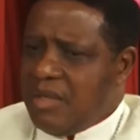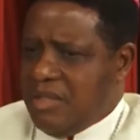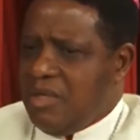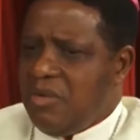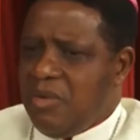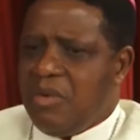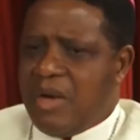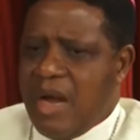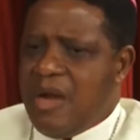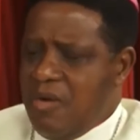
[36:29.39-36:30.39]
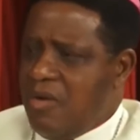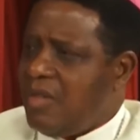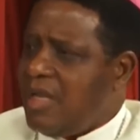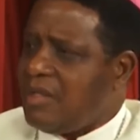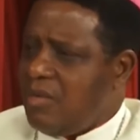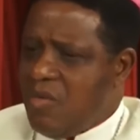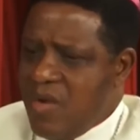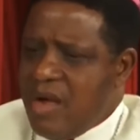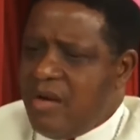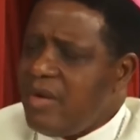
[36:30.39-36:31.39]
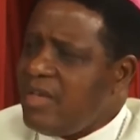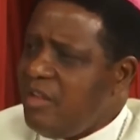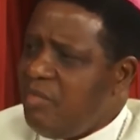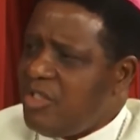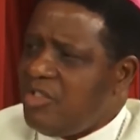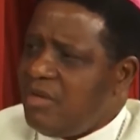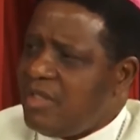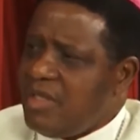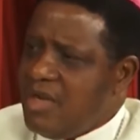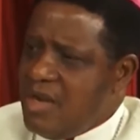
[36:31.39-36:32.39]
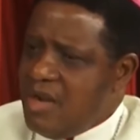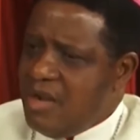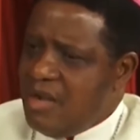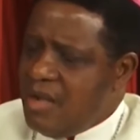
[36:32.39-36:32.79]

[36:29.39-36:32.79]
I said, no, I know that we're already a majority here.